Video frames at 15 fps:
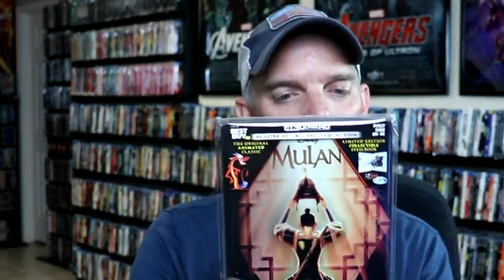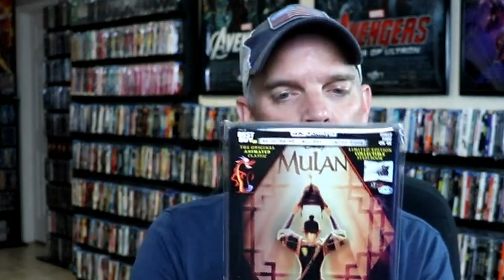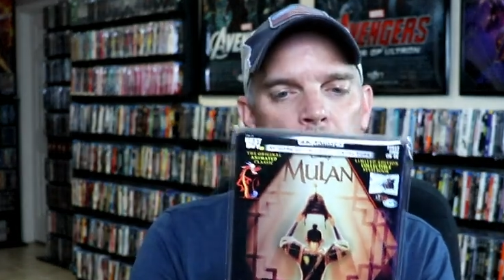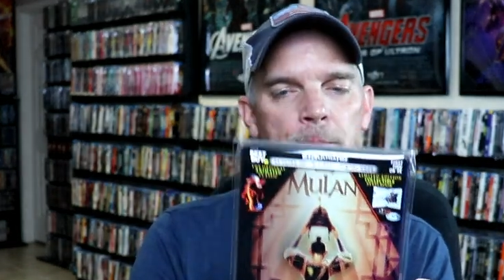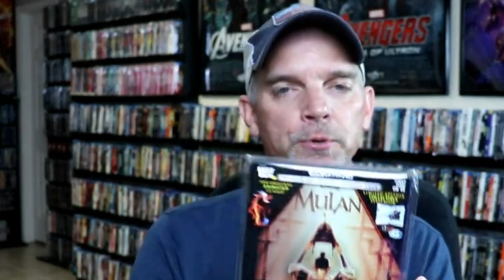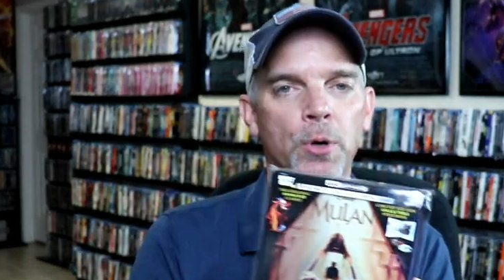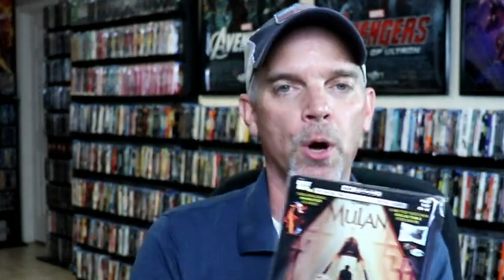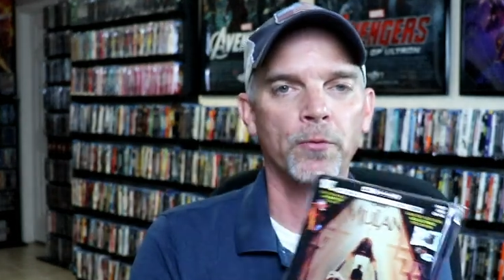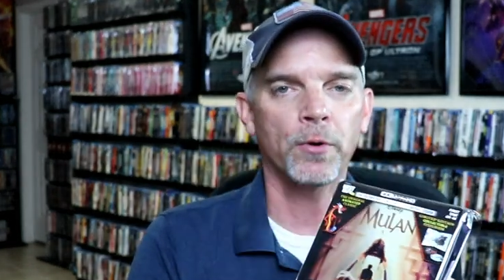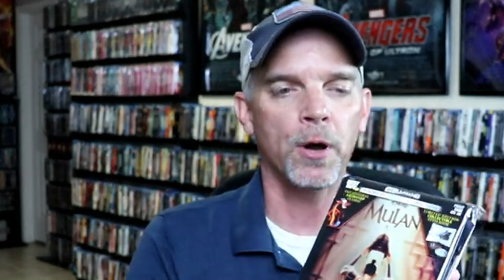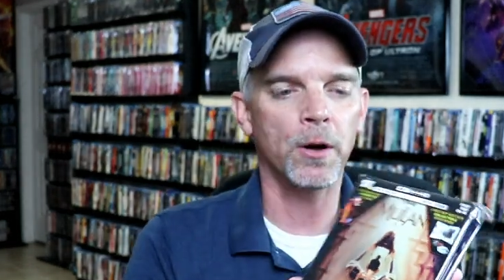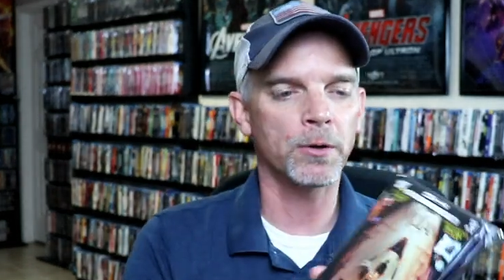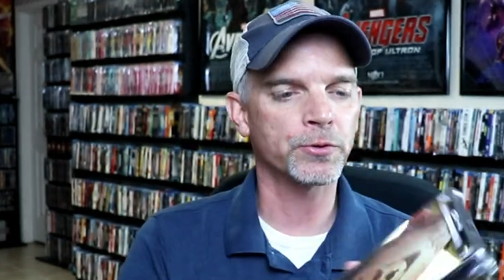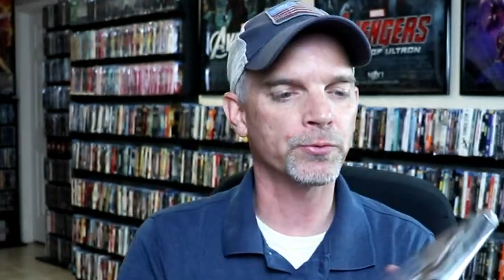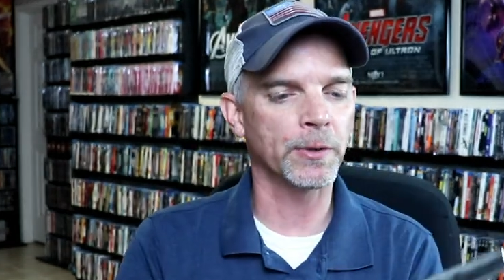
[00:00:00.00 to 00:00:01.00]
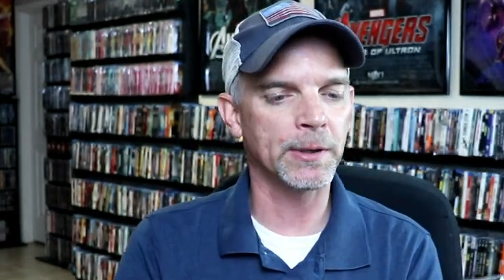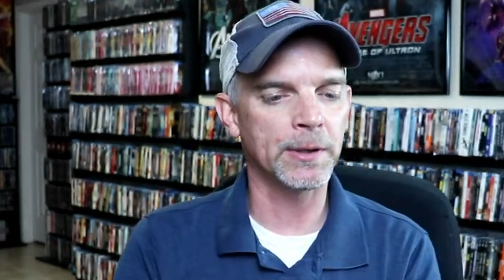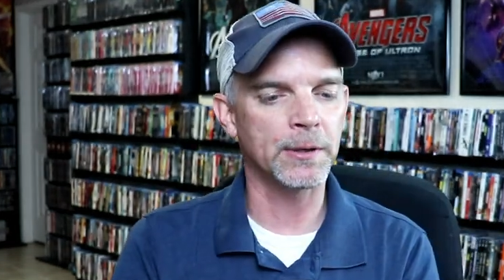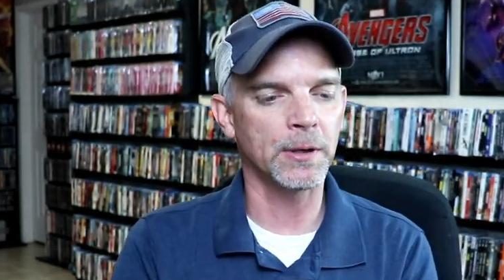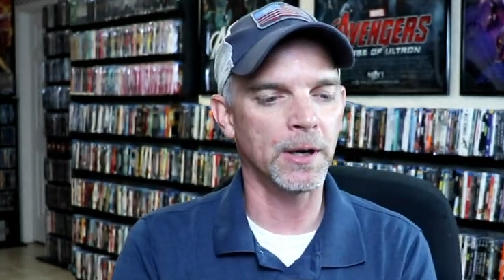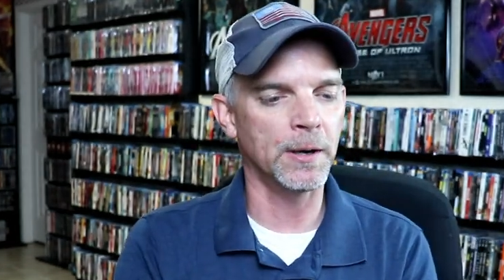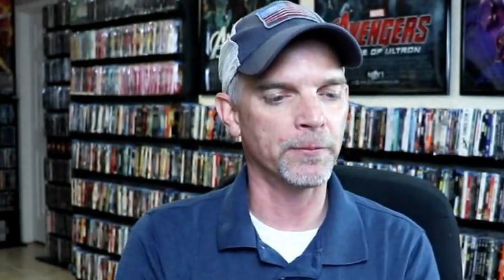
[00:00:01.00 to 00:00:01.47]
Um, so overall, it's
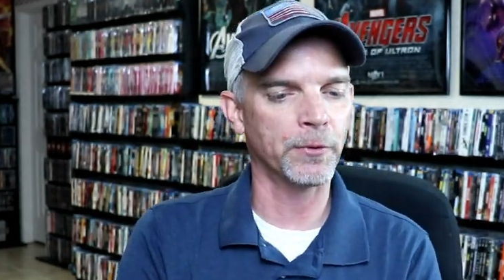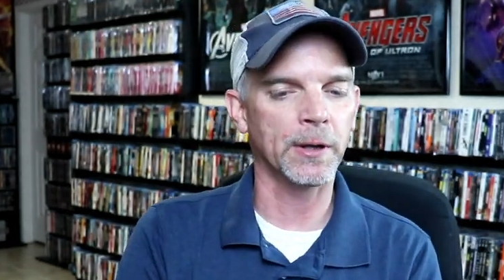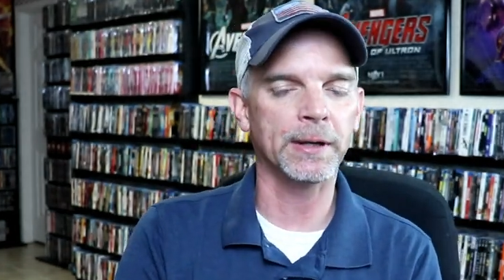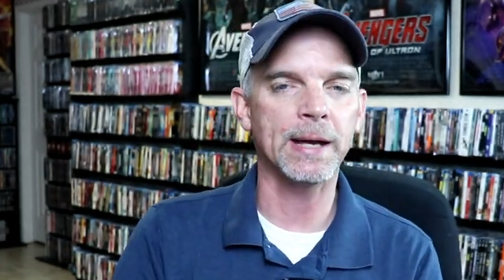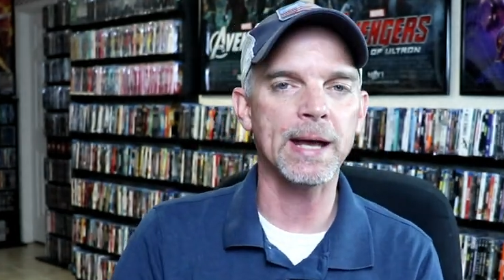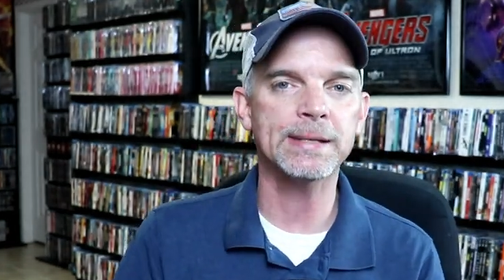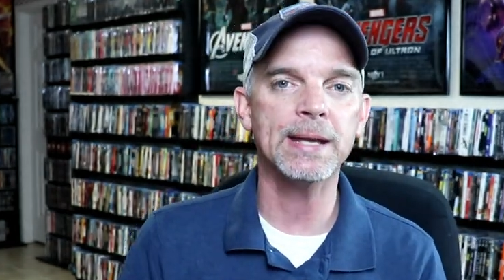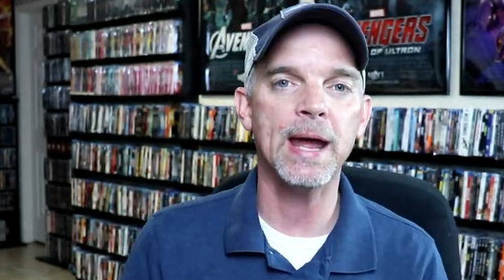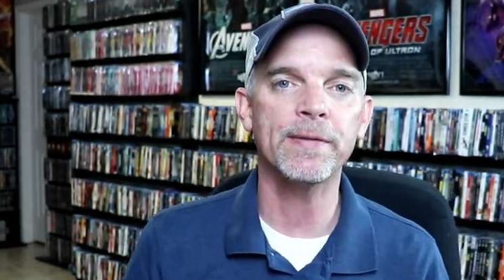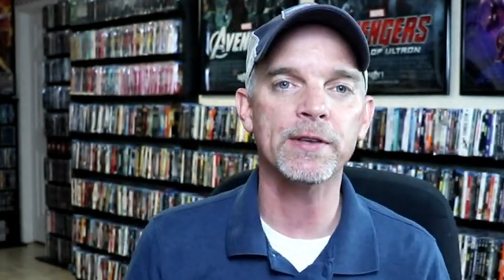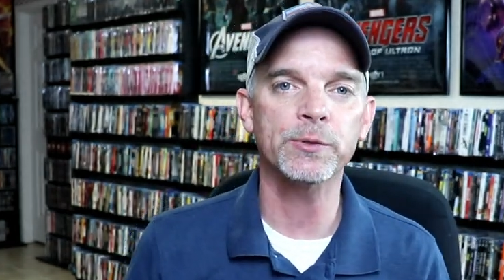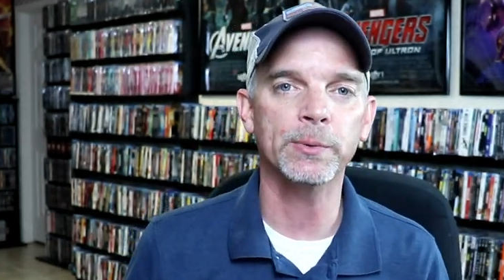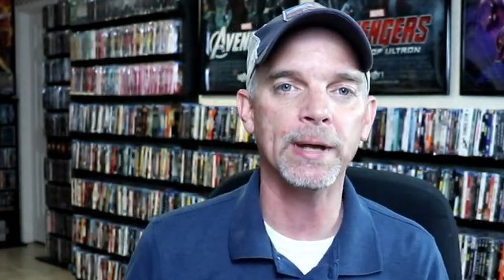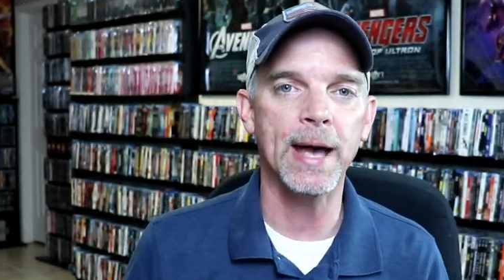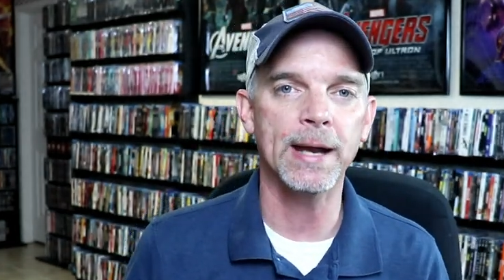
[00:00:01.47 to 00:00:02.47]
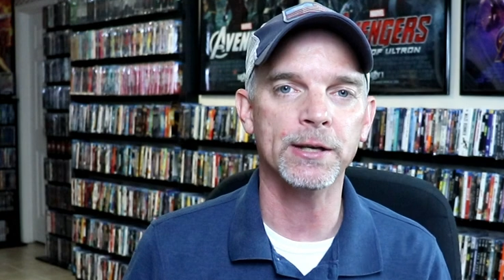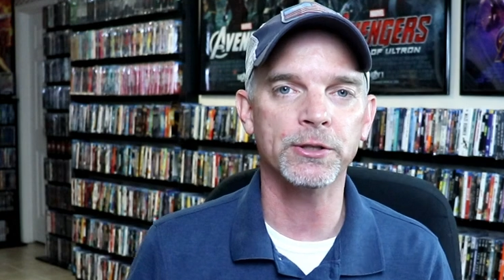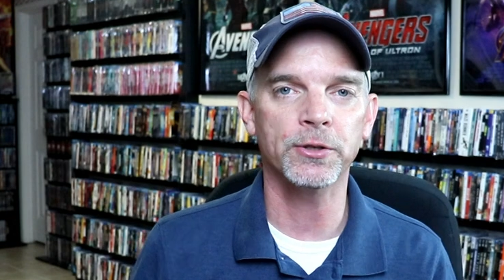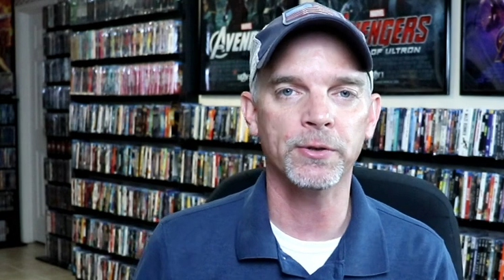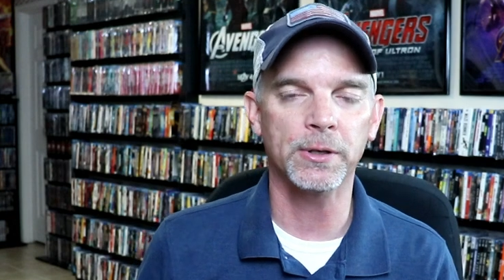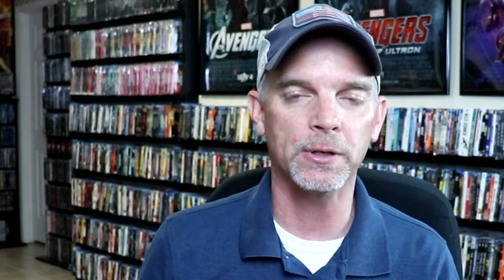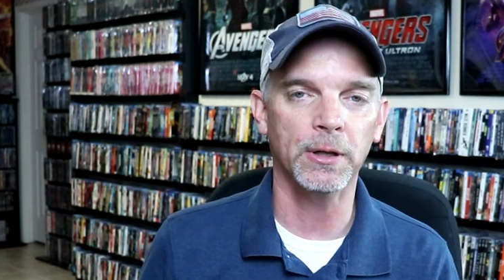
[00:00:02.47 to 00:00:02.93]
really, uh, really nice to have this one
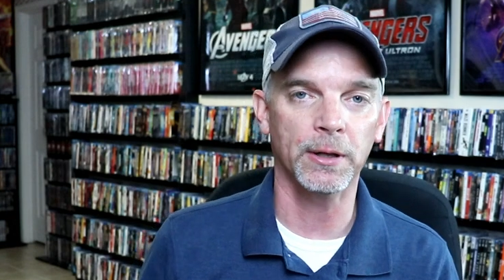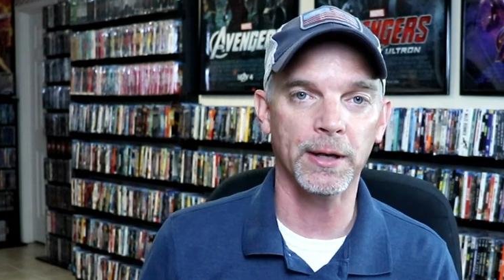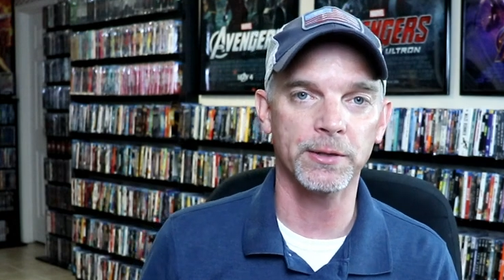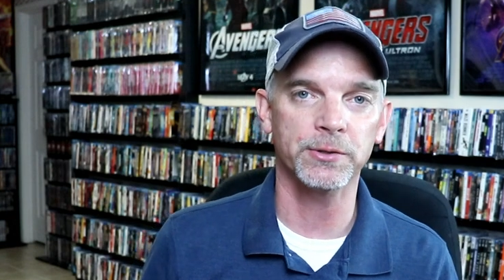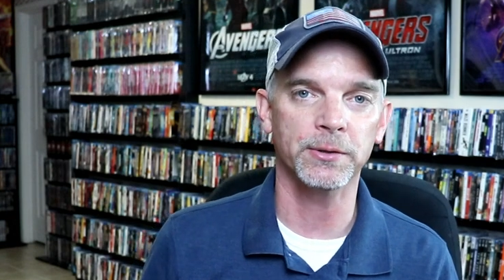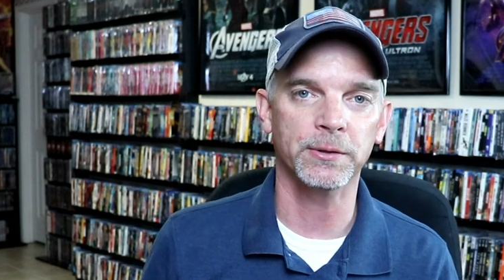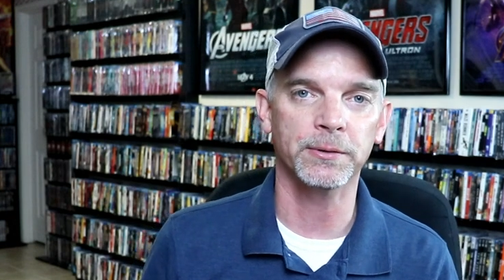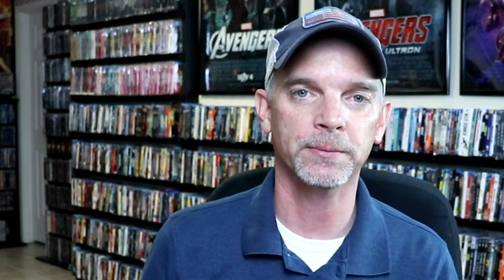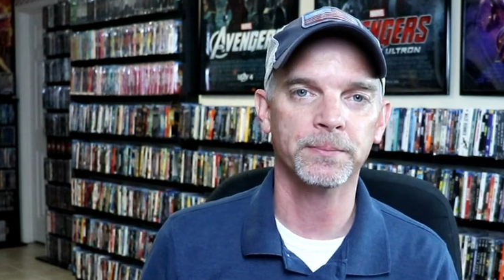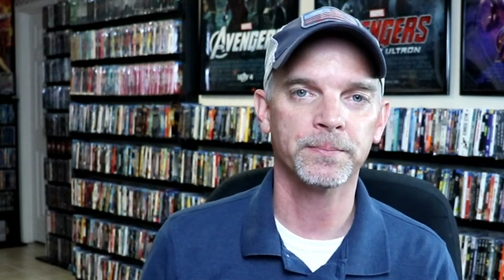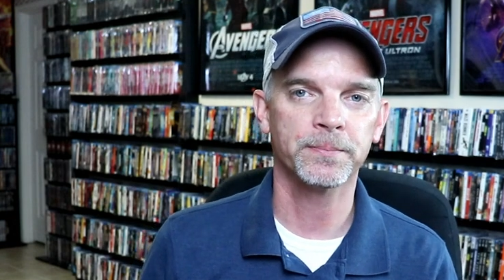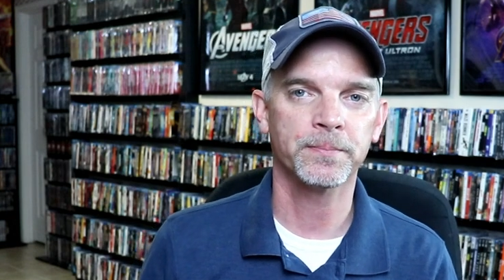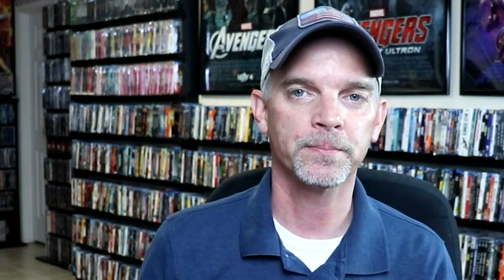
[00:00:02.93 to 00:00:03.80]
added to the collection.